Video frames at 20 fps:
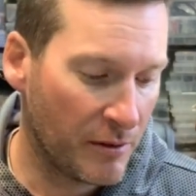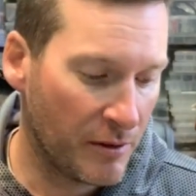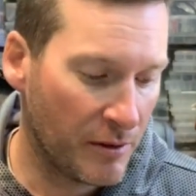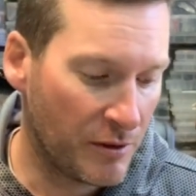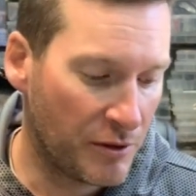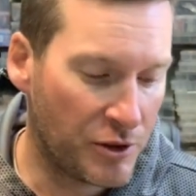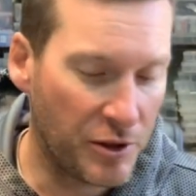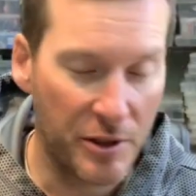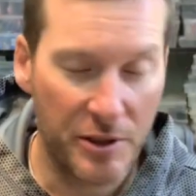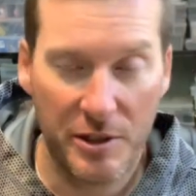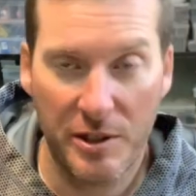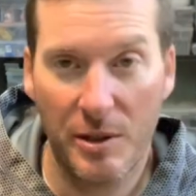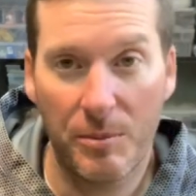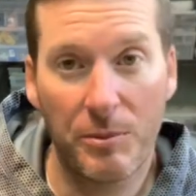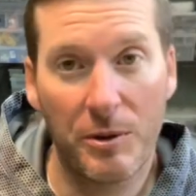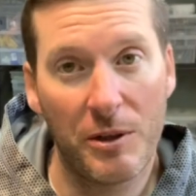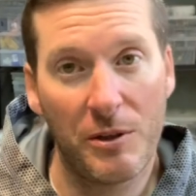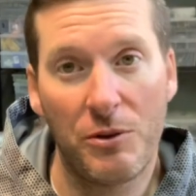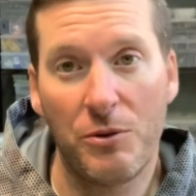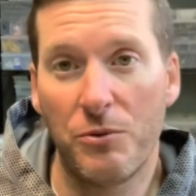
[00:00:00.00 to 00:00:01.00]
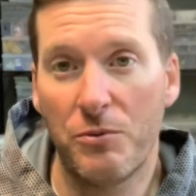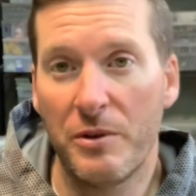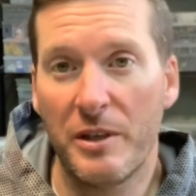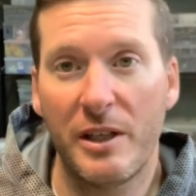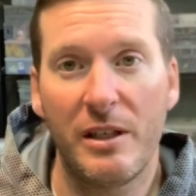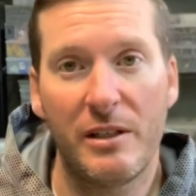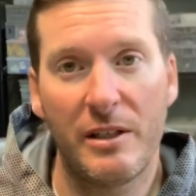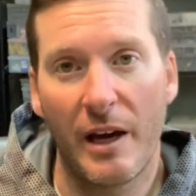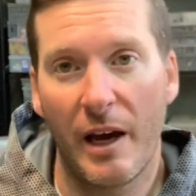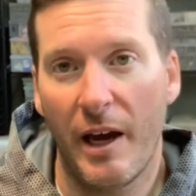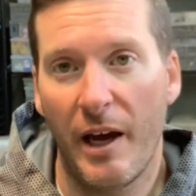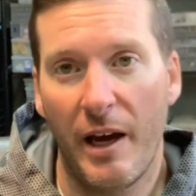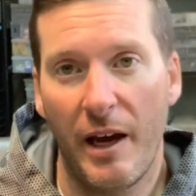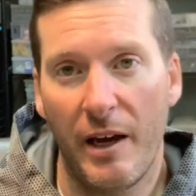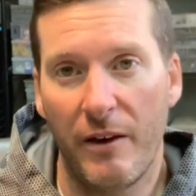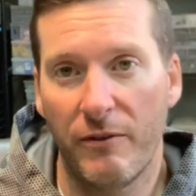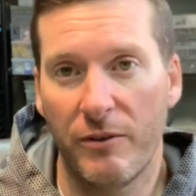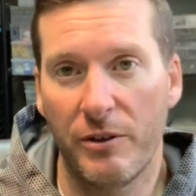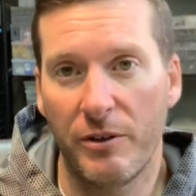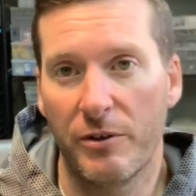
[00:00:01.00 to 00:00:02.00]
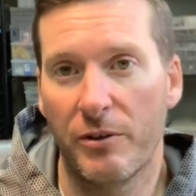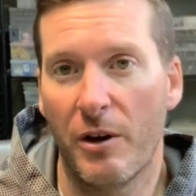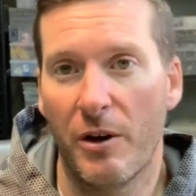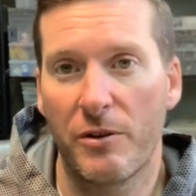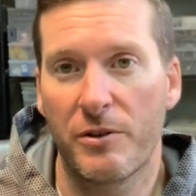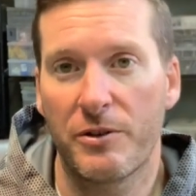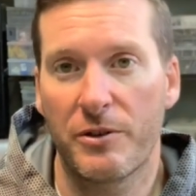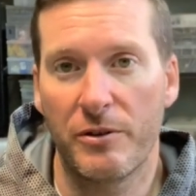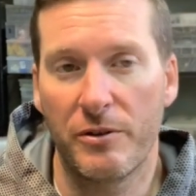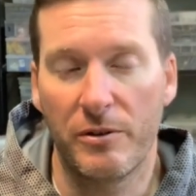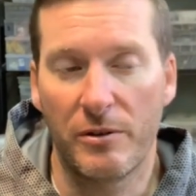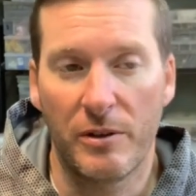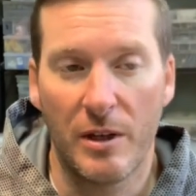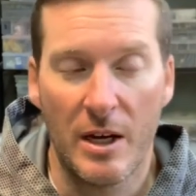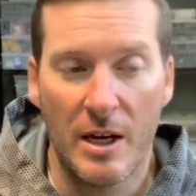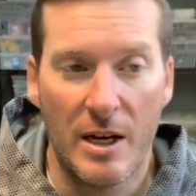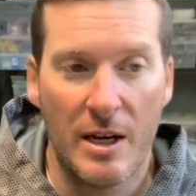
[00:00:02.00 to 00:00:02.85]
just something you need to have in your arsenal.